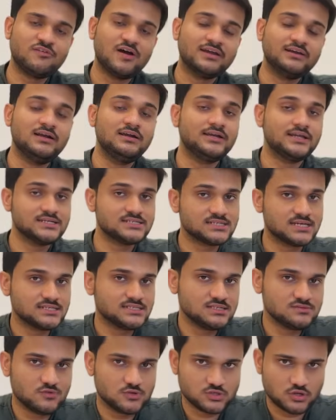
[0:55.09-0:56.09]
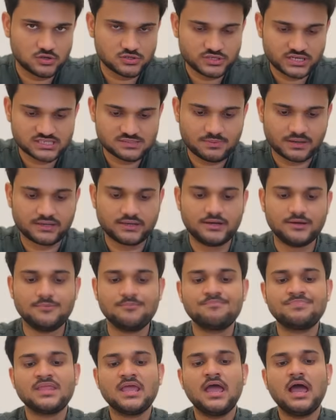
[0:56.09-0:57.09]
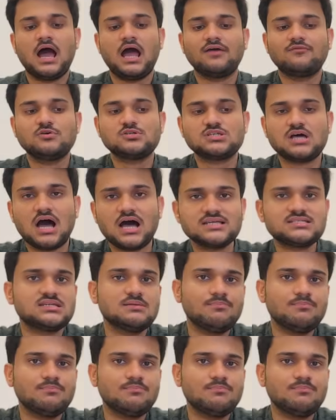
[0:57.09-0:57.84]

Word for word: final test cases was also expected. I was asked a